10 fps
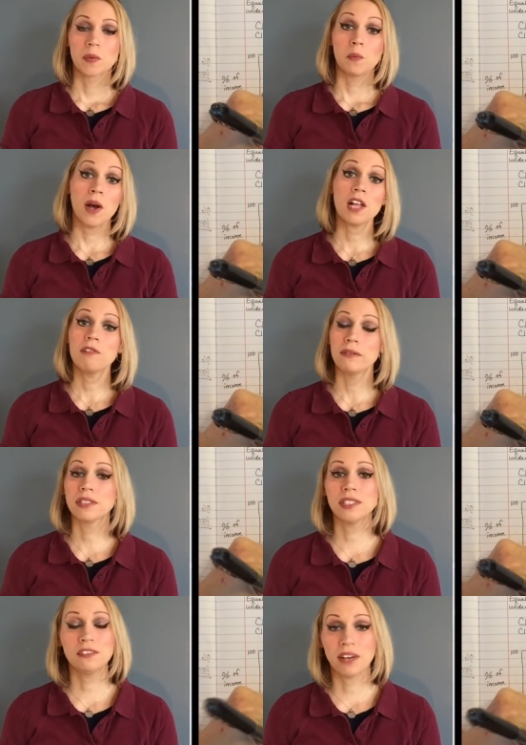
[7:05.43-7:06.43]
Well, if we were
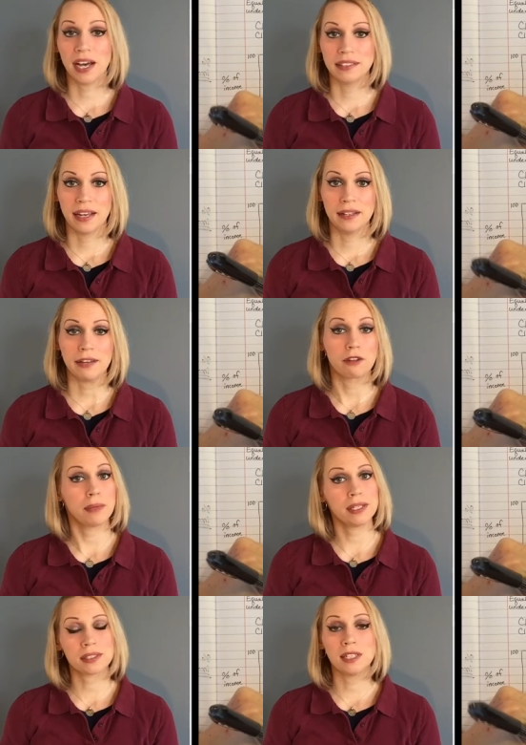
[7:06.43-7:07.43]
to divide that, that would
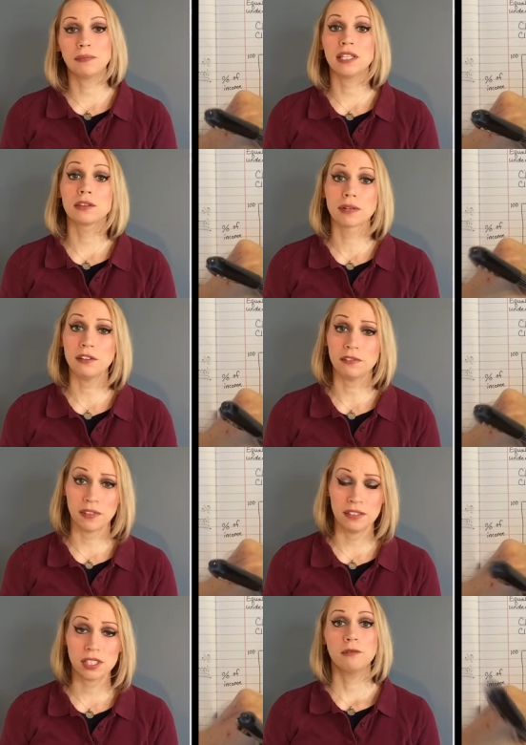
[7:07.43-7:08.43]
basically be
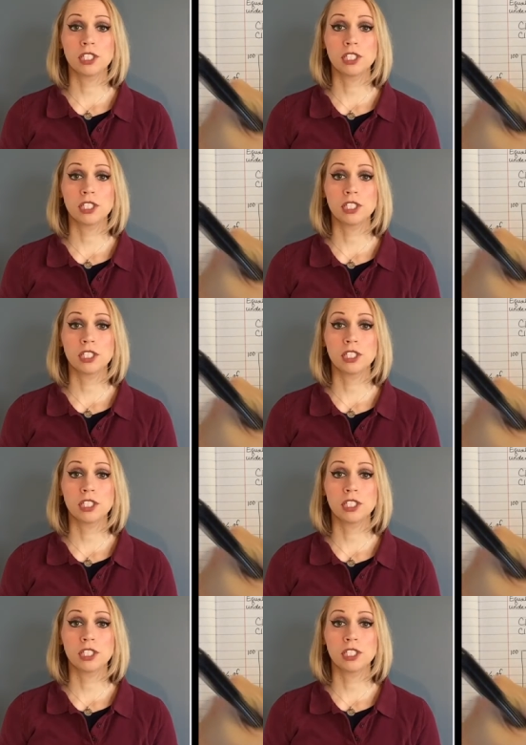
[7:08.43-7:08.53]
3/5,